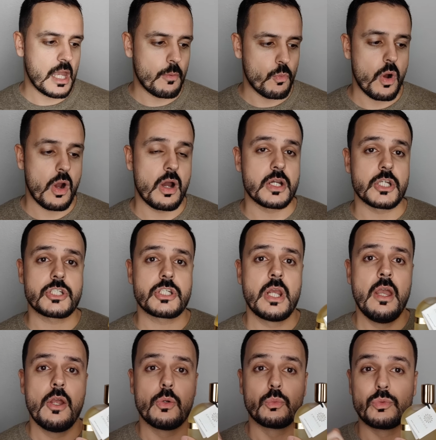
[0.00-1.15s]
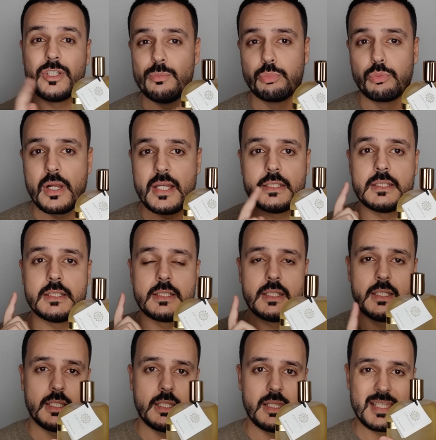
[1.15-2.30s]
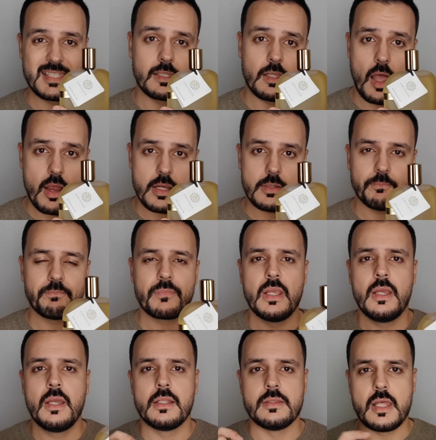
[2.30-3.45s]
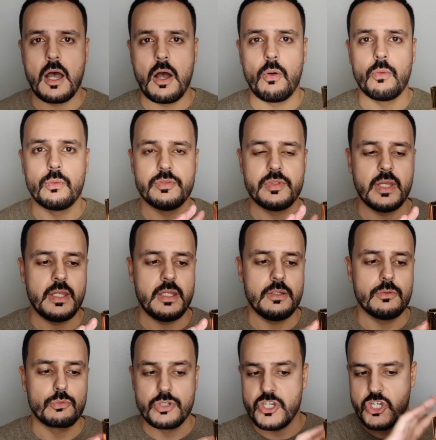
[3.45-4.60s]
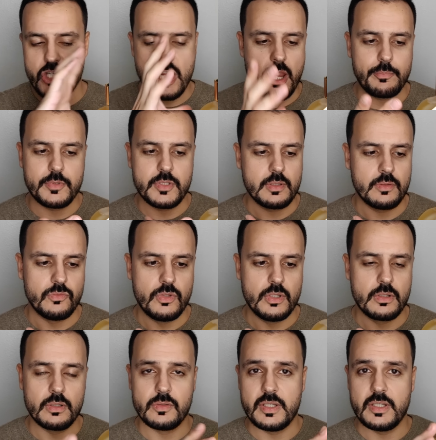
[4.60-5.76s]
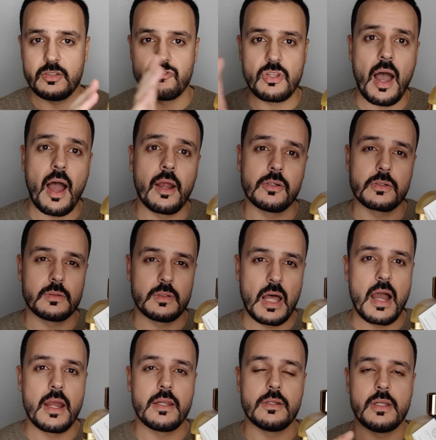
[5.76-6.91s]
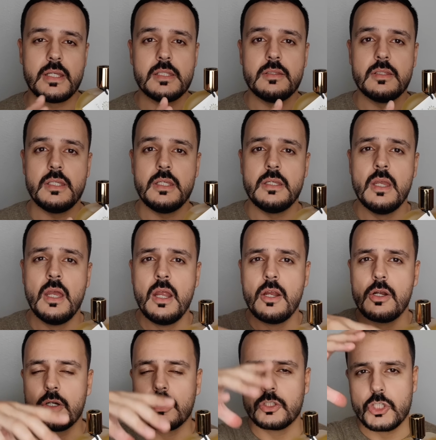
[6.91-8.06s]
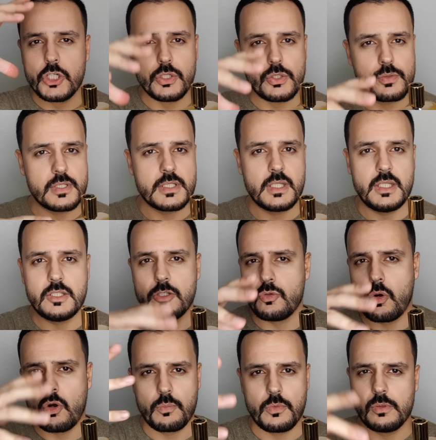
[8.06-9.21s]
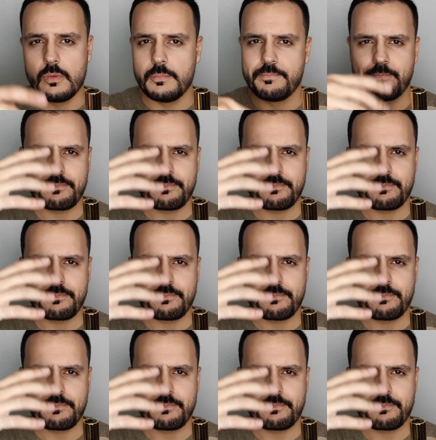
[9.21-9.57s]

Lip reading: Amouage rebranded this line. Now they reshaped the entire line in the normal